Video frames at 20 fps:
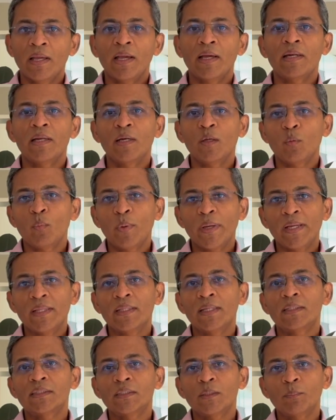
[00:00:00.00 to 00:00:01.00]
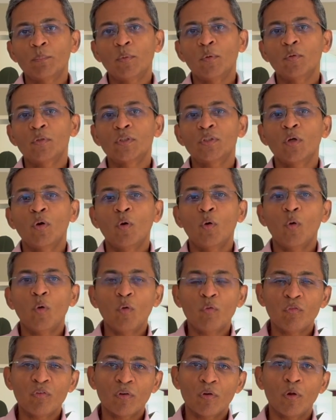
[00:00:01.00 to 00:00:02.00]
and in a way that supports
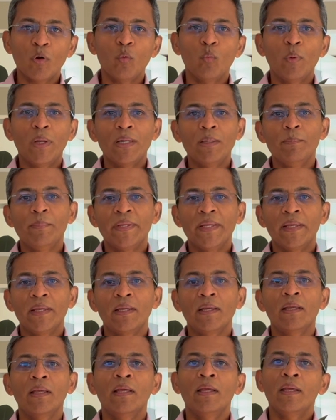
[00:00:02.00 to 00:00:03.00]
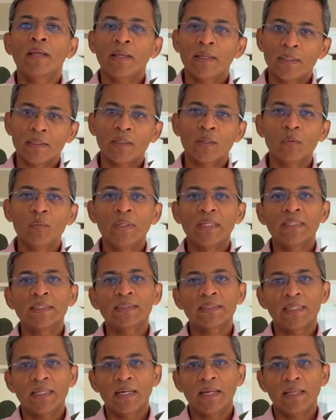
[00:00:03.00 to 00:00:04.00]
overall well-being, including
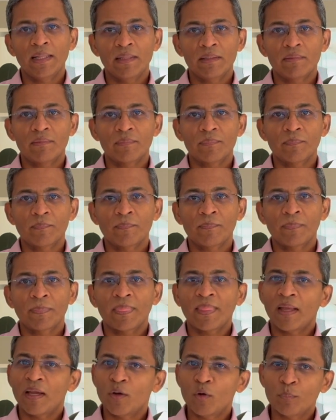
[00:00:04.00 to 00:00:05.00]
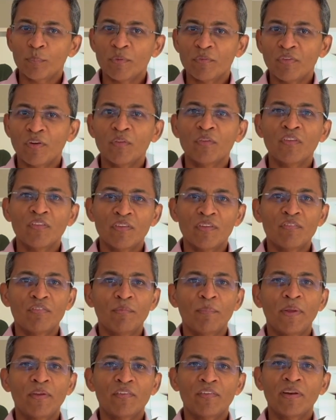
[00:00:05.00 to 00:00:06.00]
skin health. I hope you found this
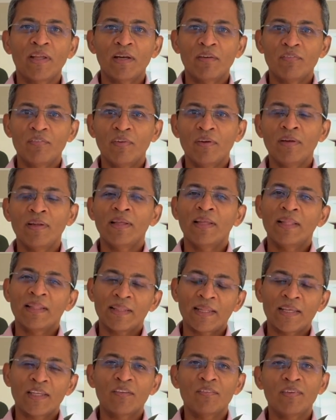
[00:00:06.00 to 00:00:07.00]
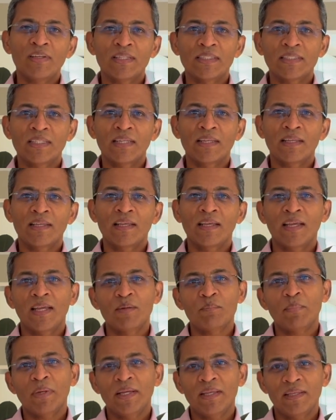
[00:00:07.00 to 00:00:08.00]
information helpful. Thank you for listening,
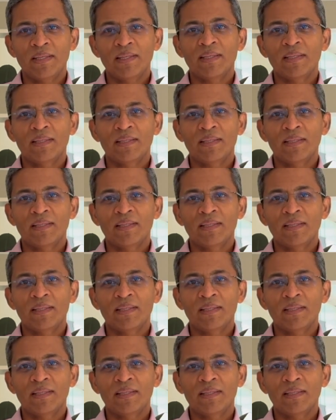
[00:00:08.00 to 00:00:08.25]
and bye.